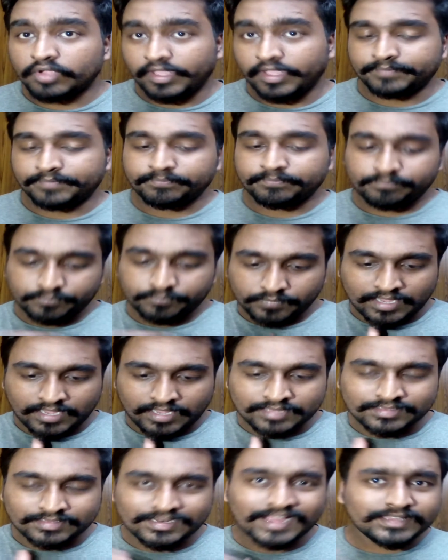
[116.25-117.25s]
Okay,
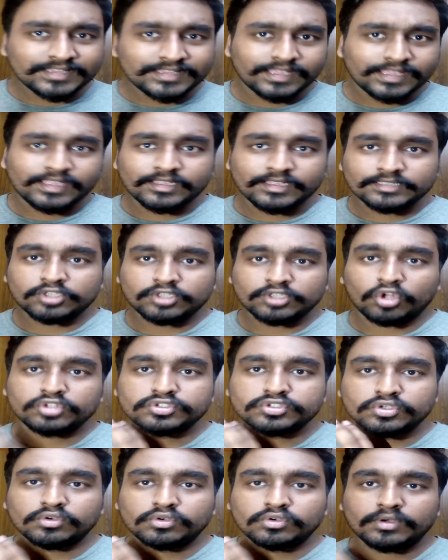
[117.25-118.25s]
and the Night King is
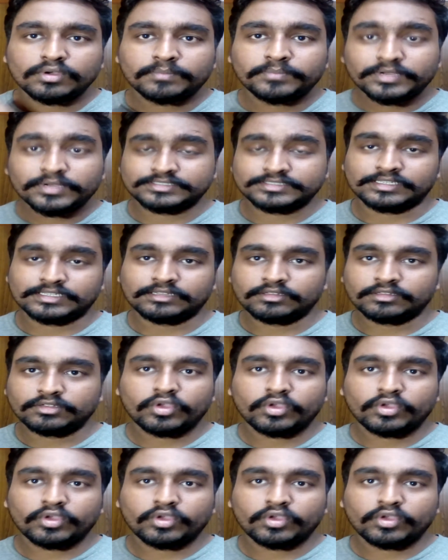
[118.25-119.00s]
also a person.